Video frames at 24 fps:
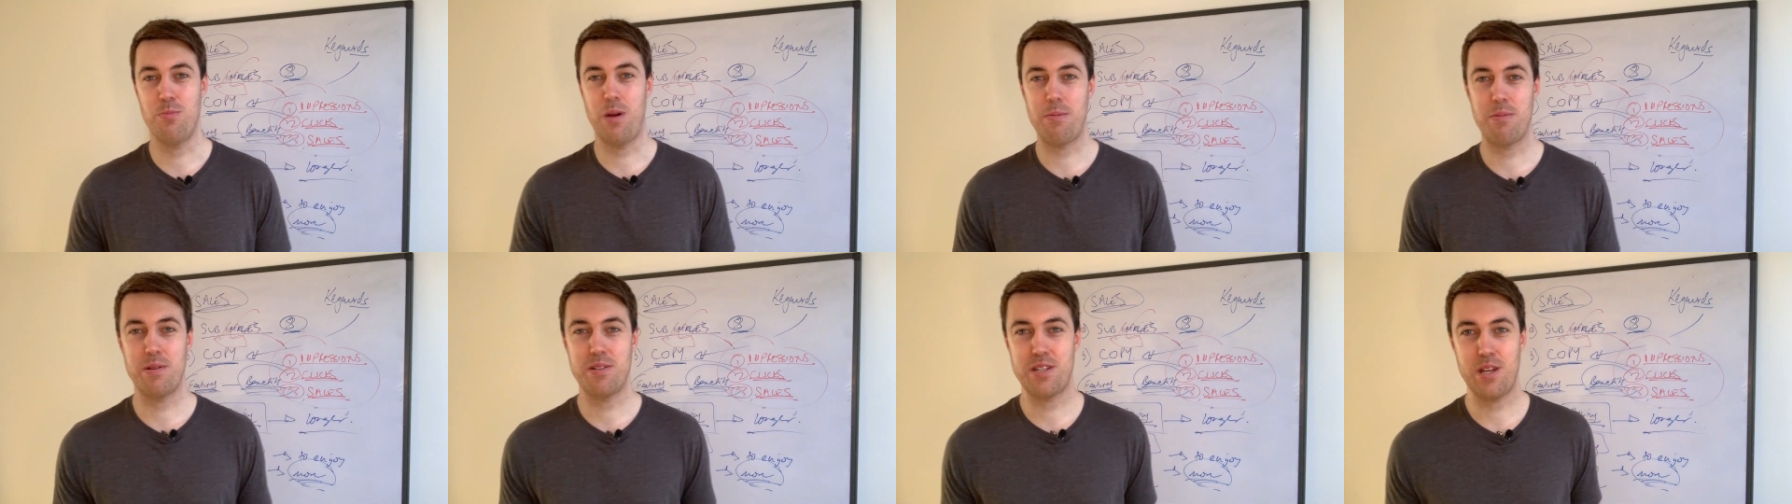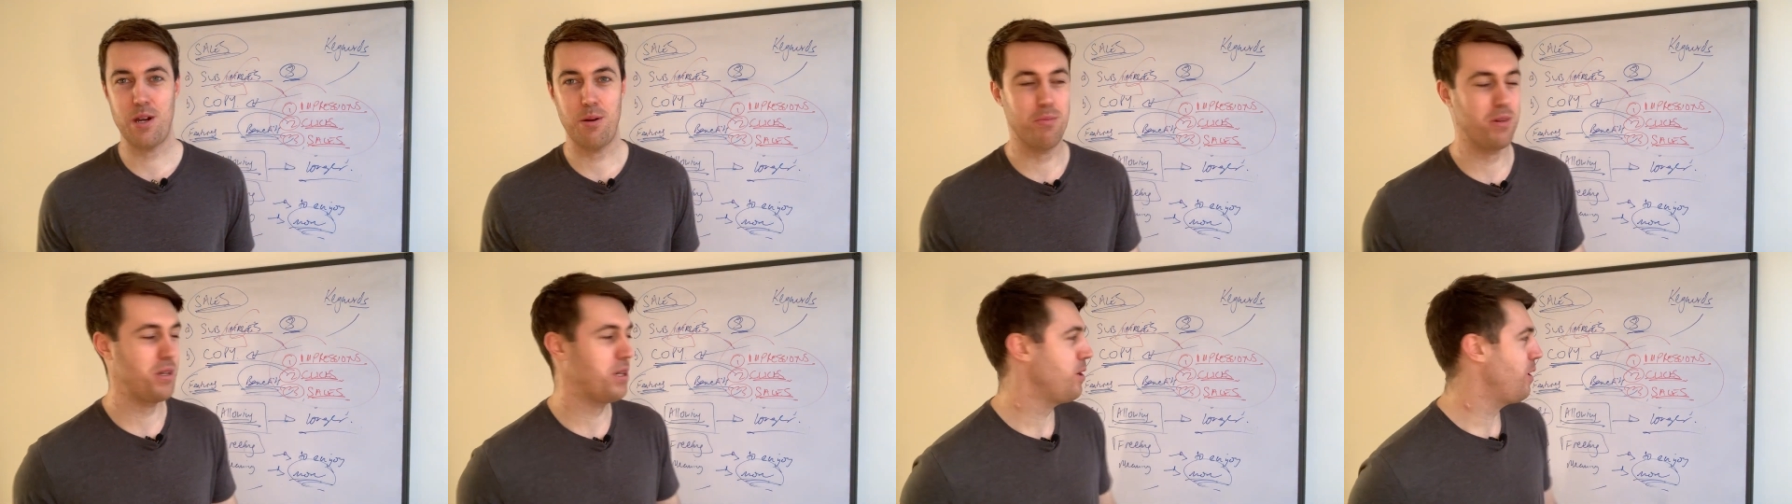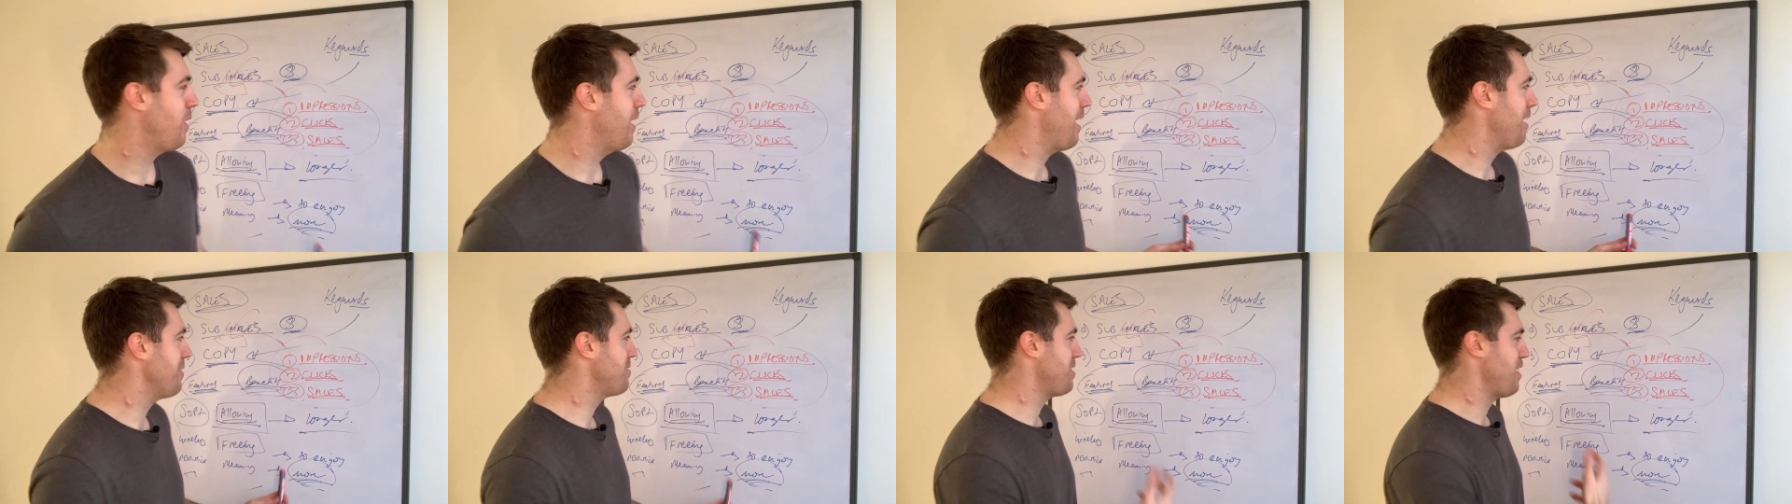Maybe tell me, you
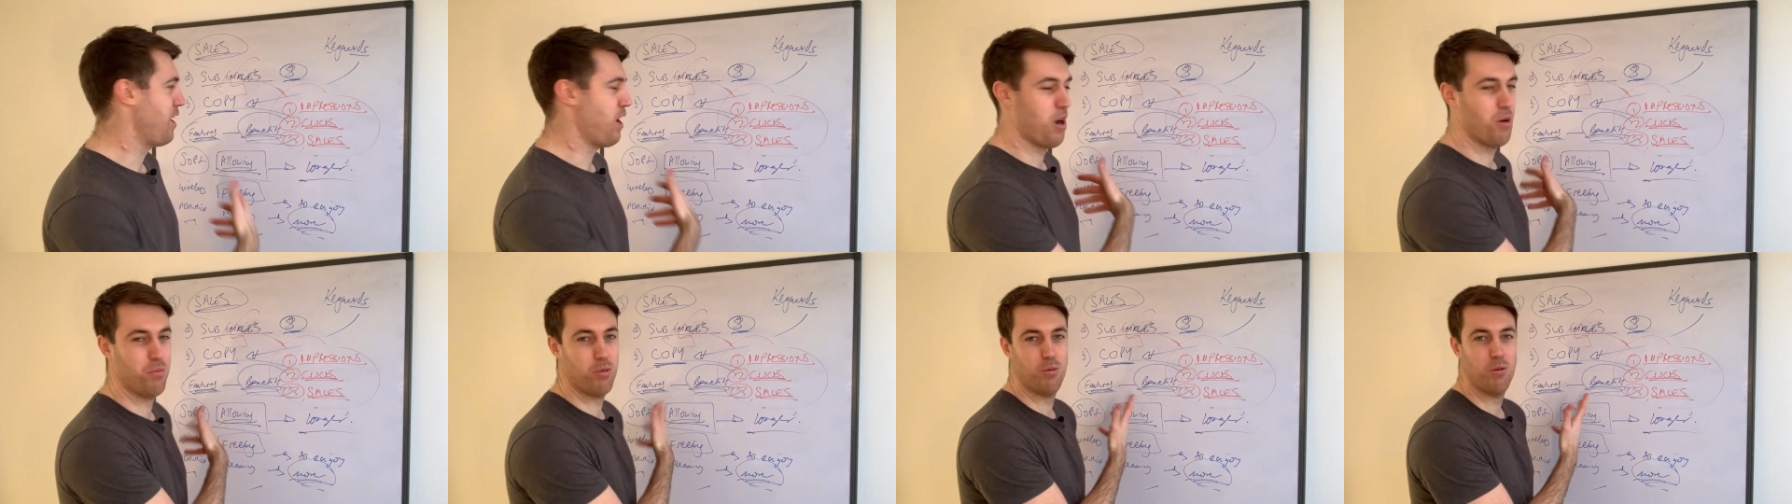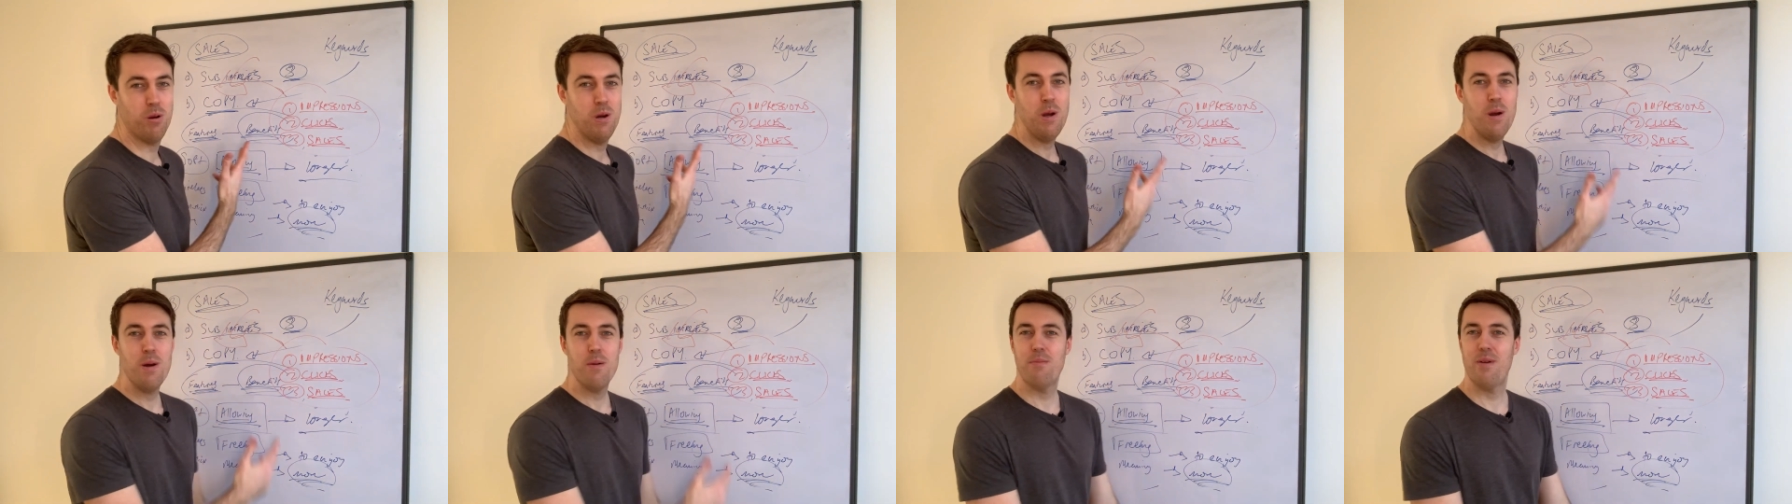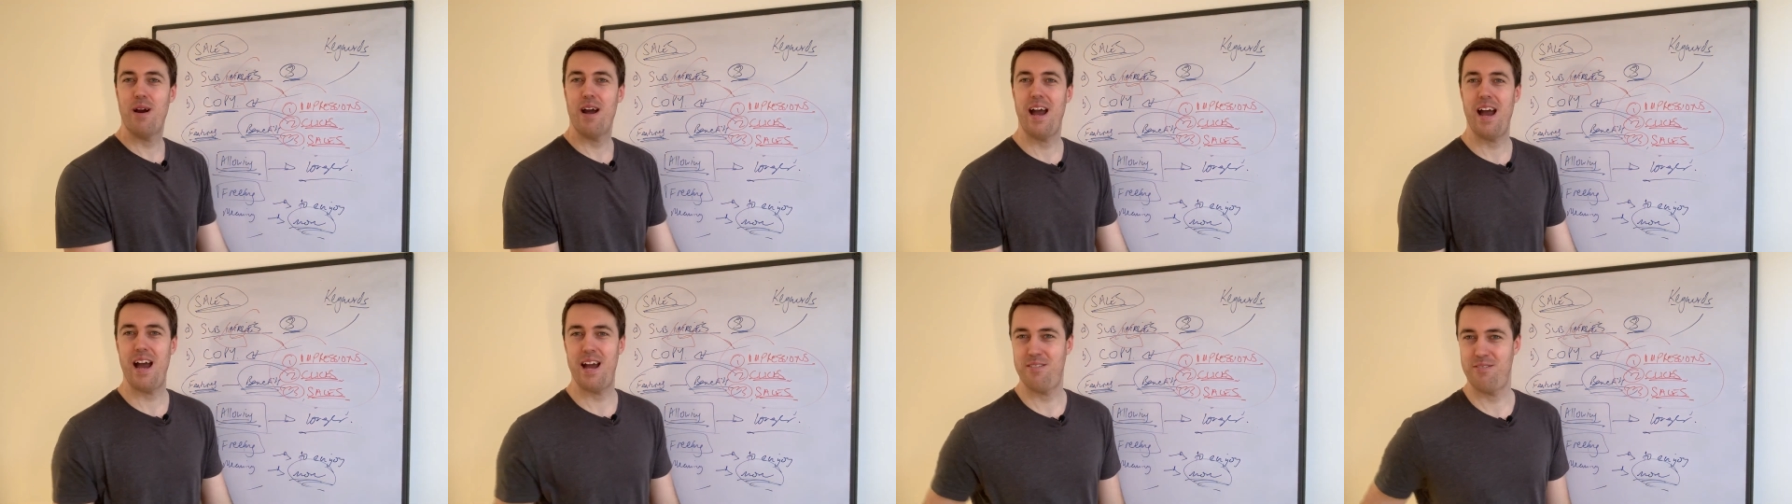know, how terrible
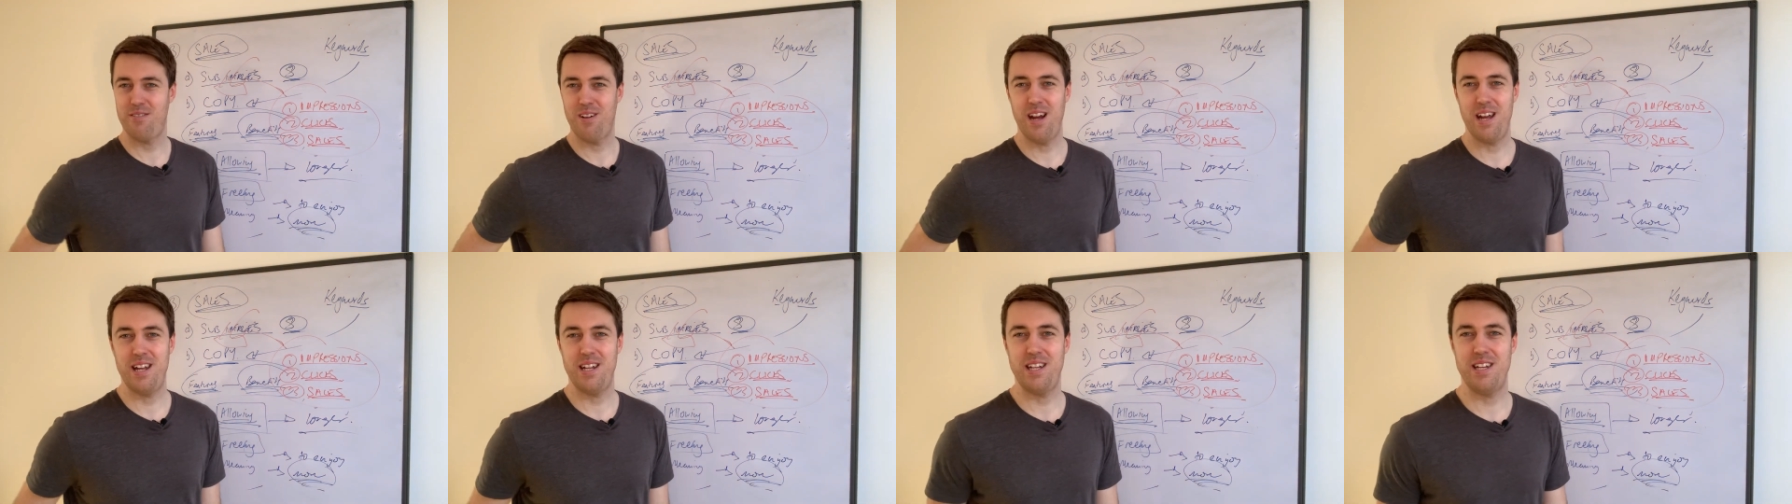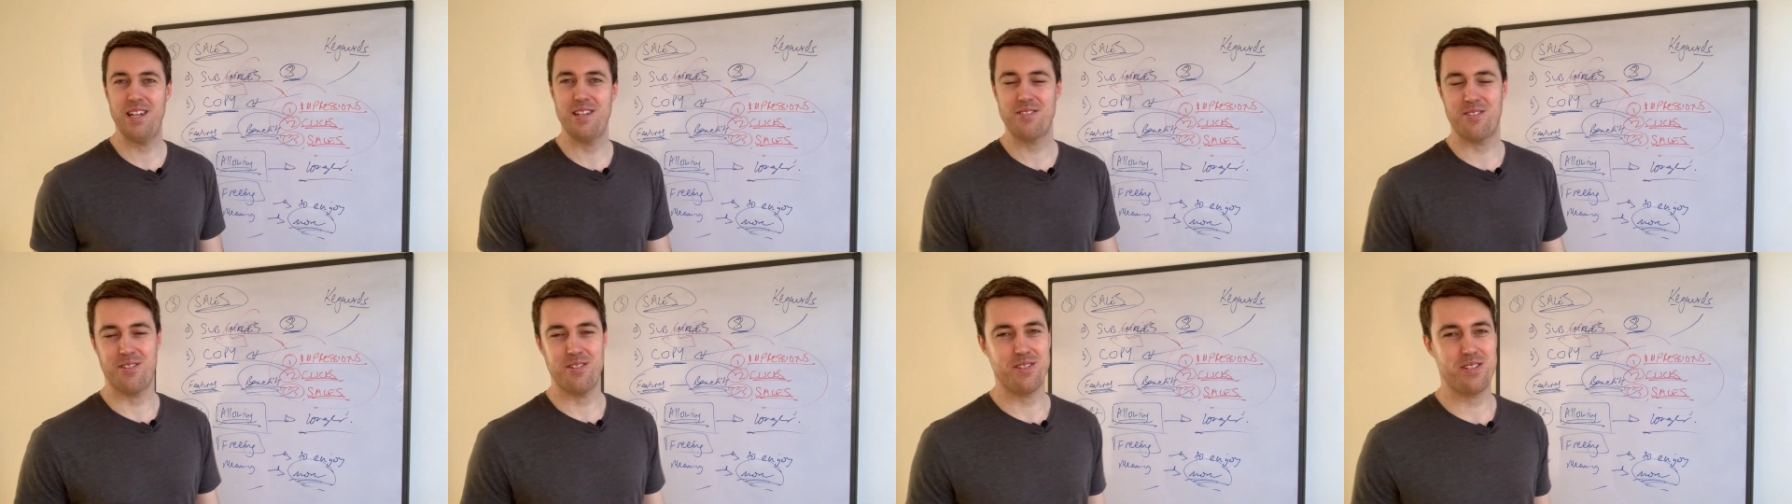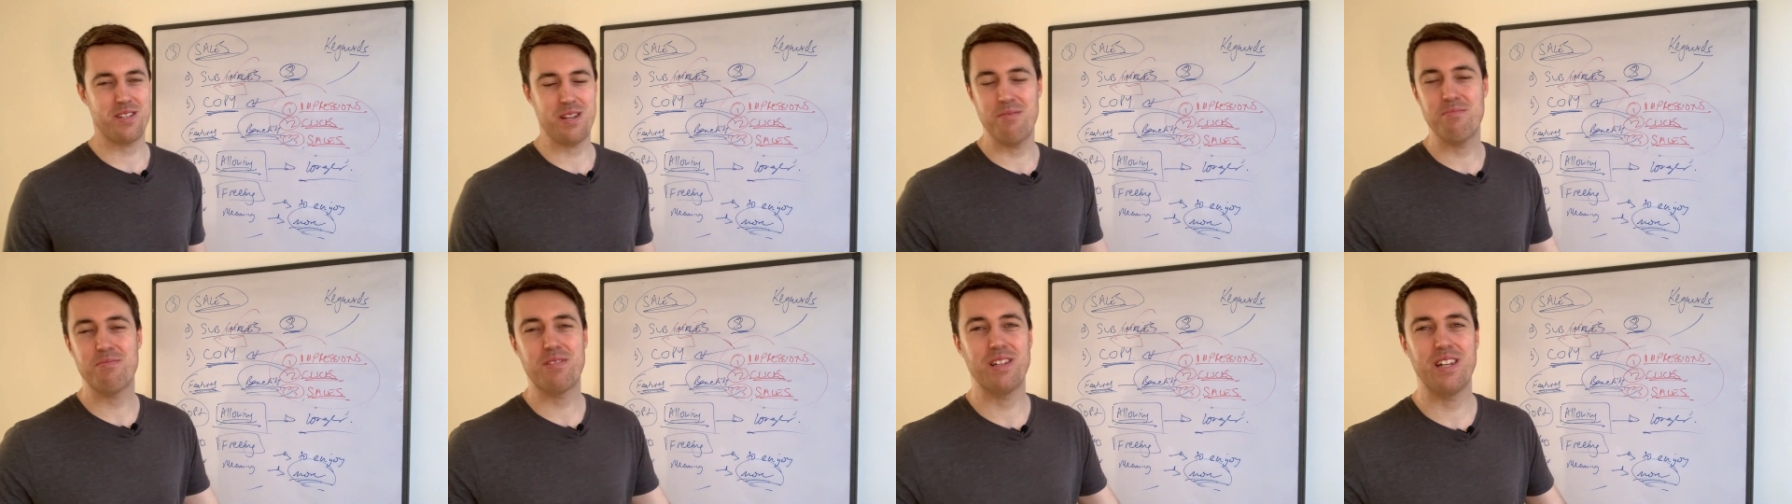my handwriting is or
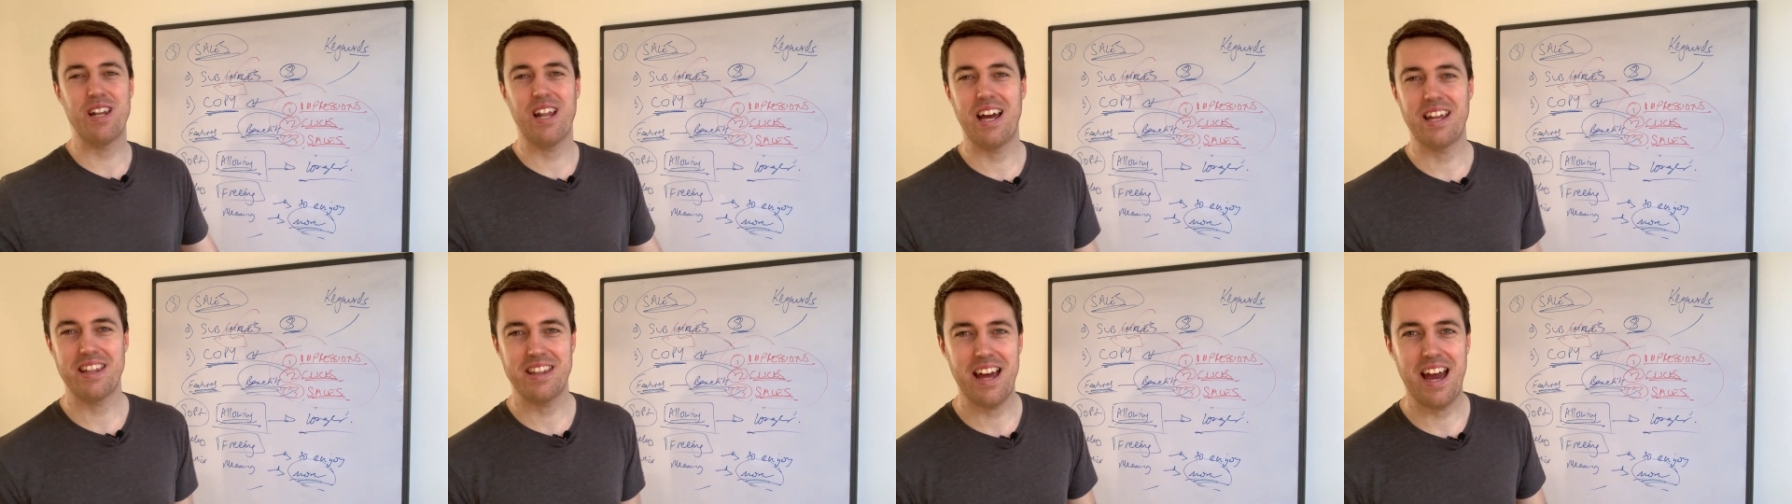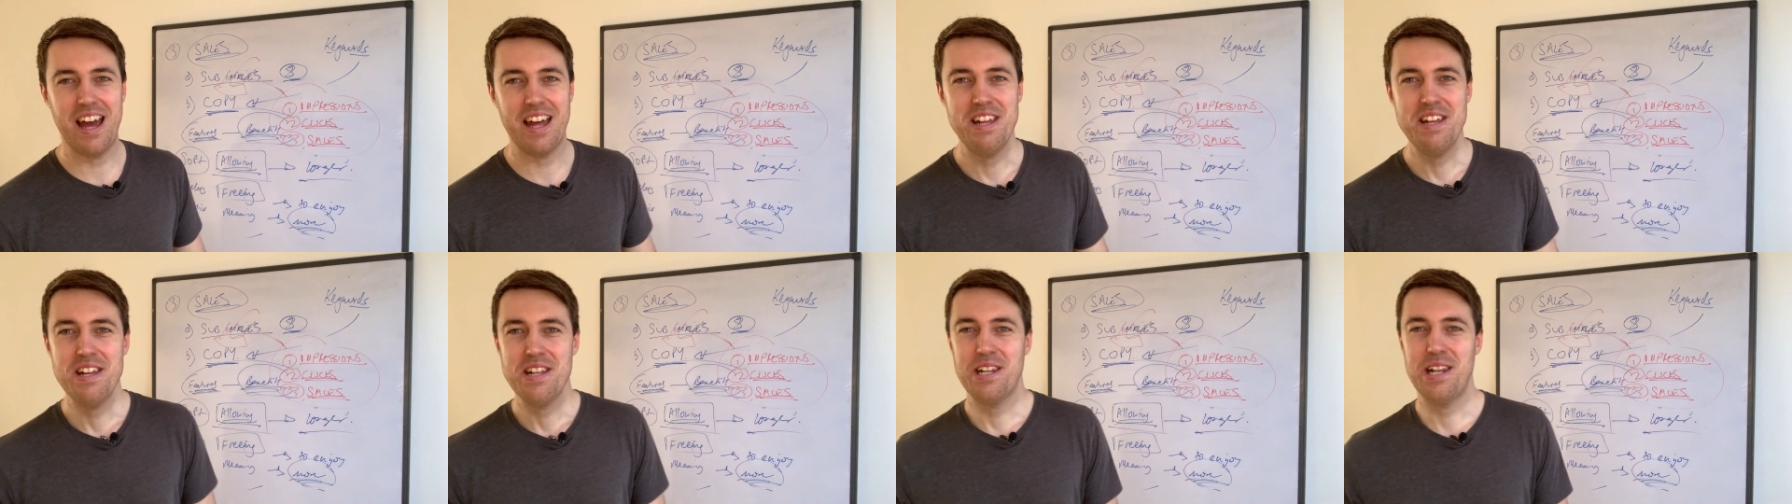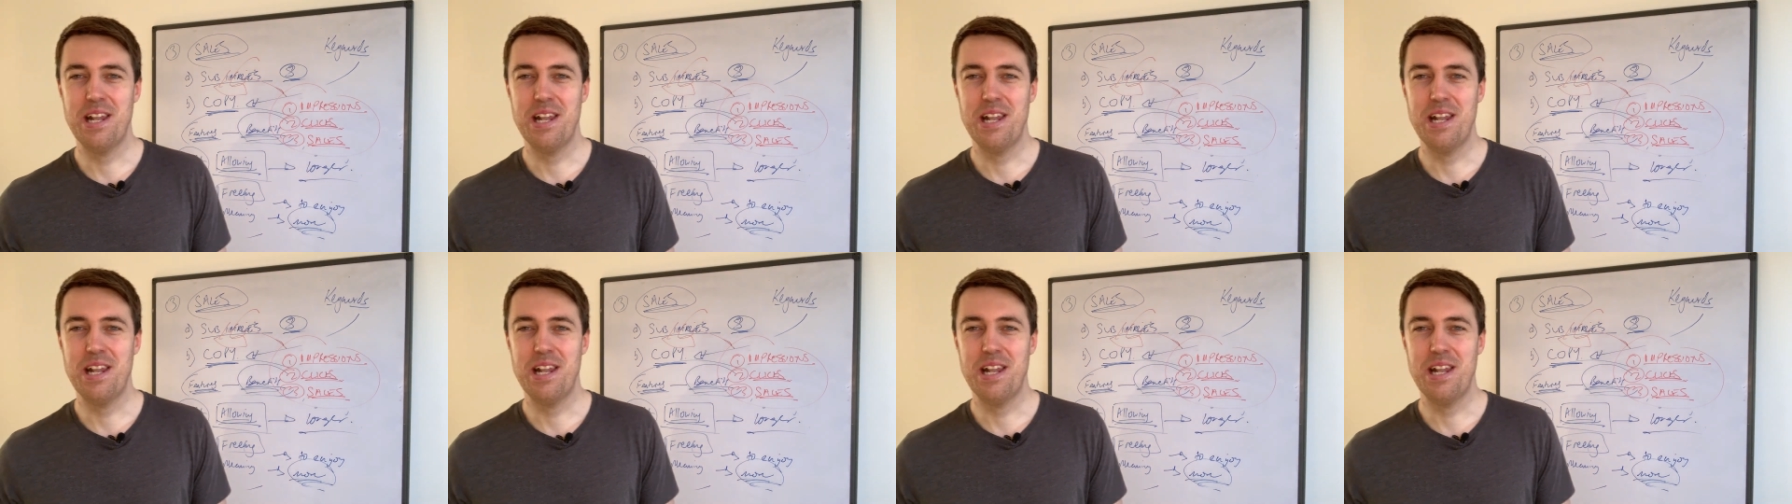something like that.